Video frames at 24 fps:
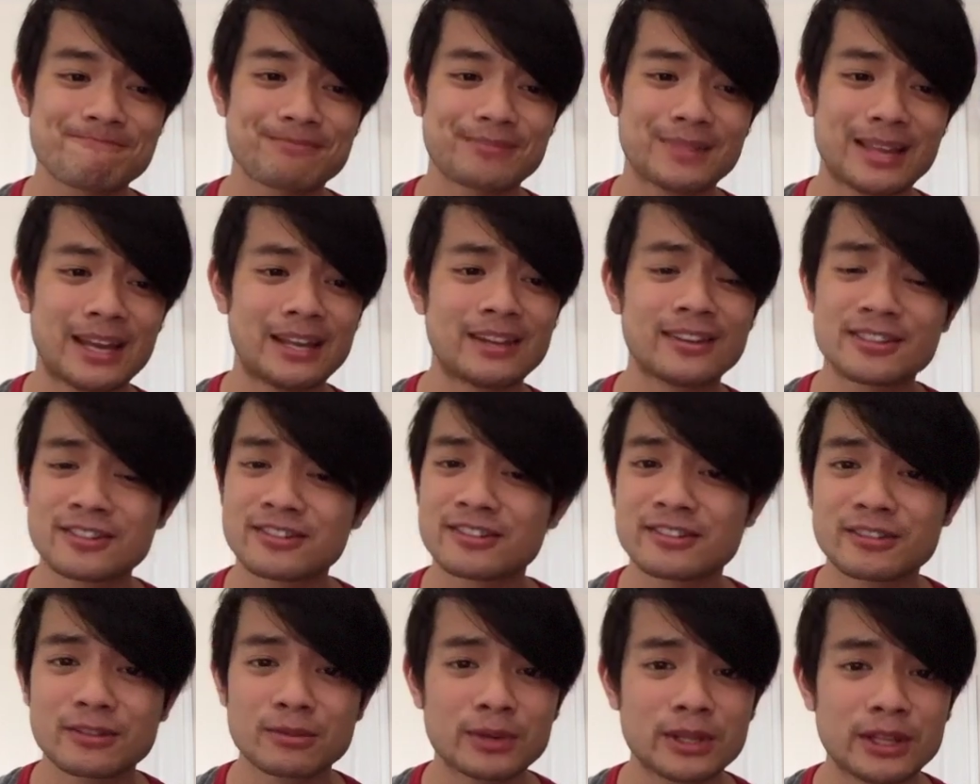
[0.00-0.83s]
and it's
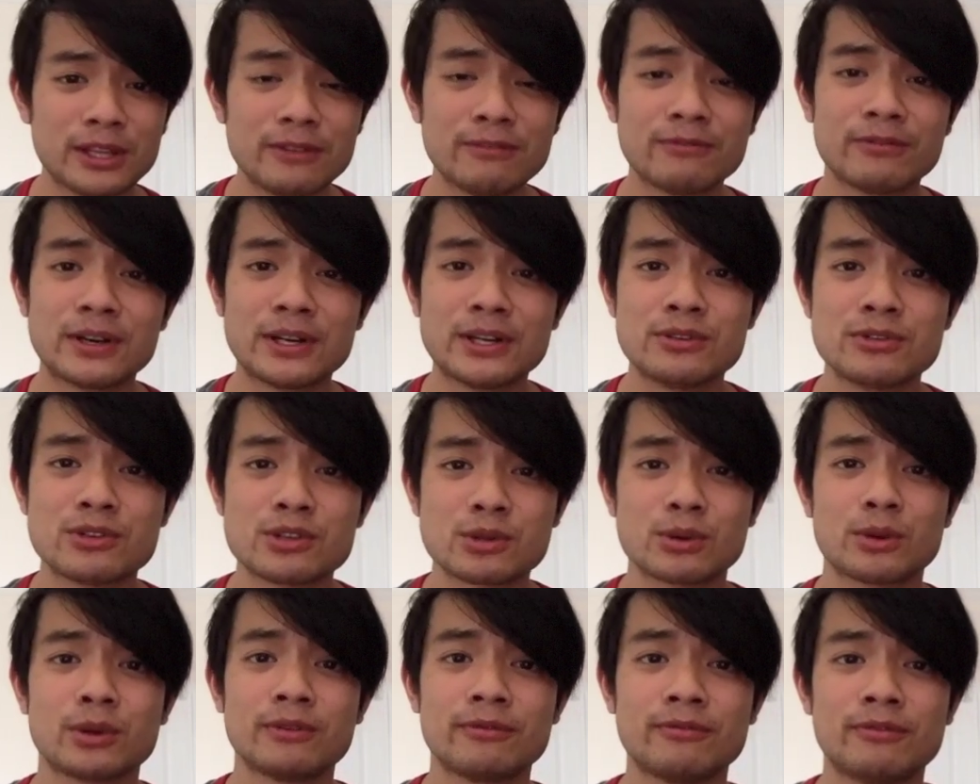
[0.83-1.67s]
just a really fun
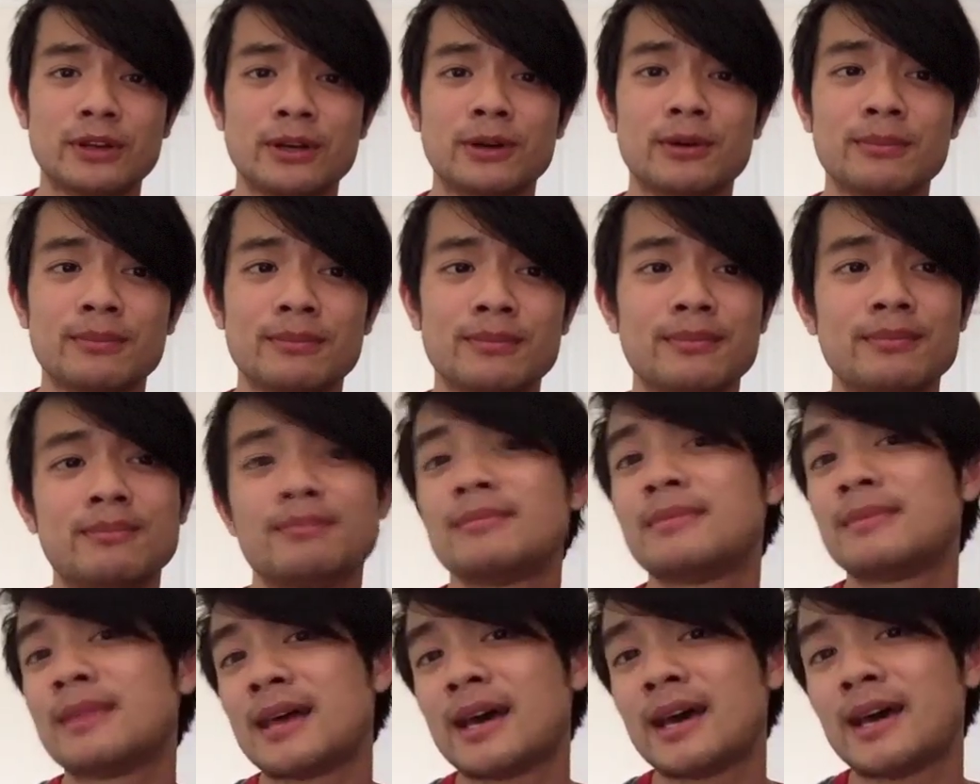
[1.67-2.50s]
short film
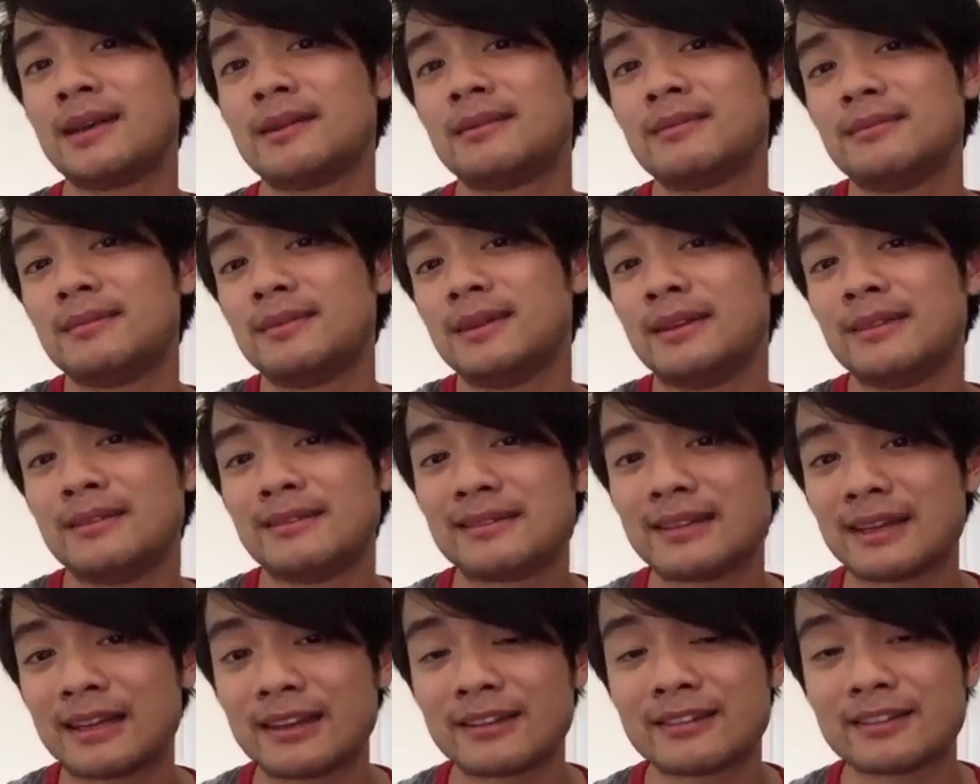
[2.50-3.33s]
that
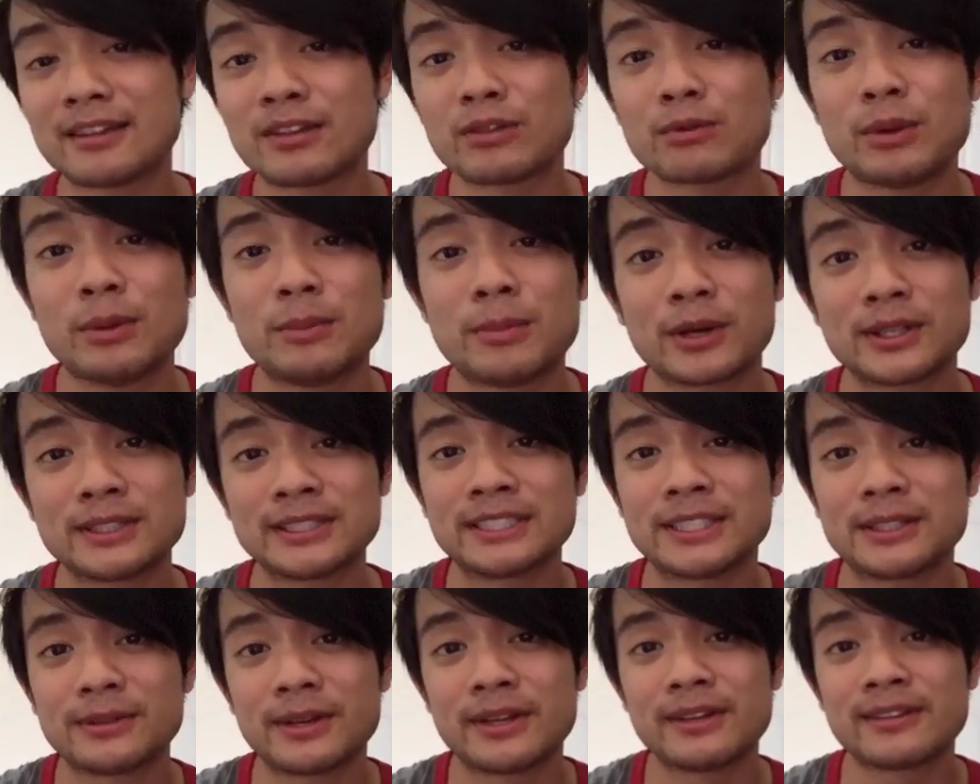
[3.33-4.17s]
is i guess a three part
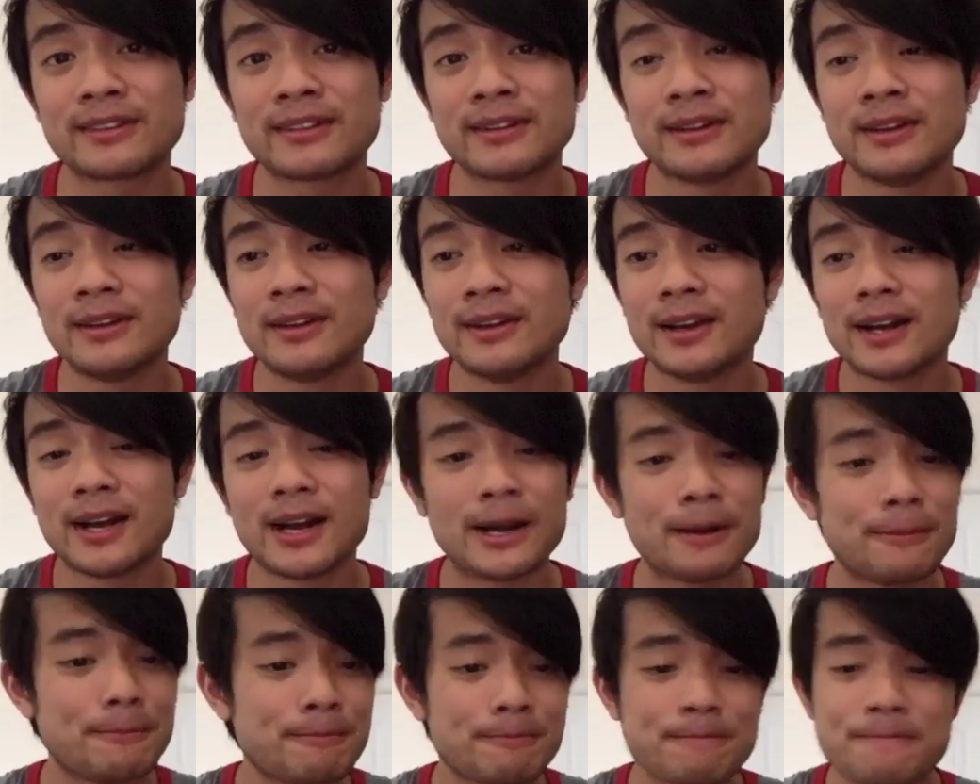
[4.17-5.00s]
series
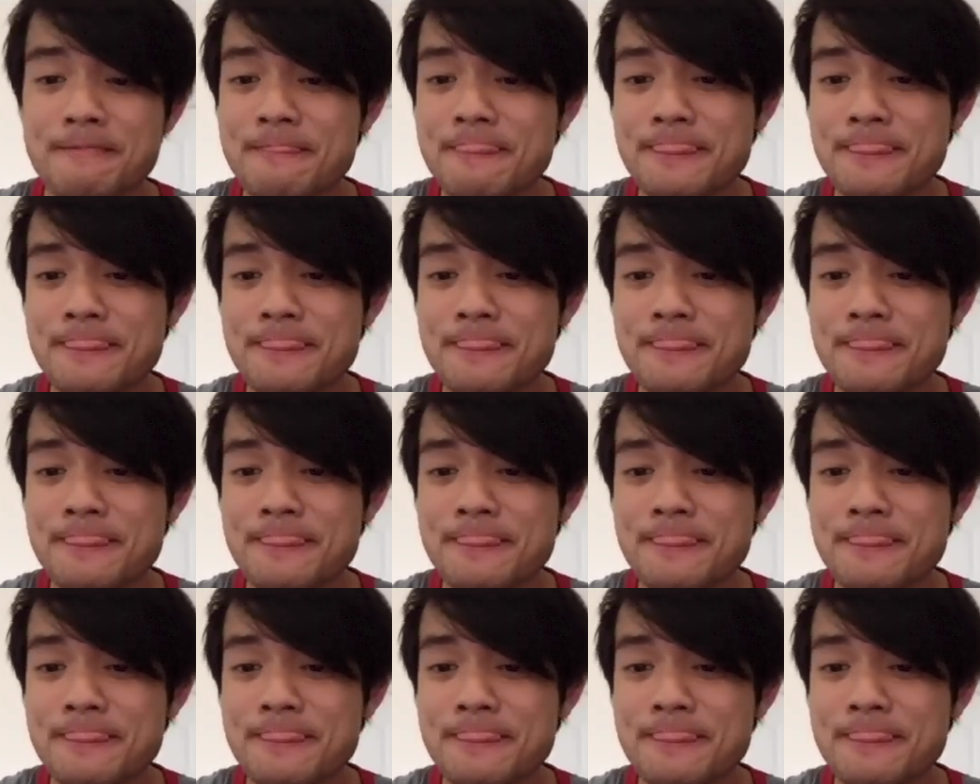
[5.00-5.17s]
um,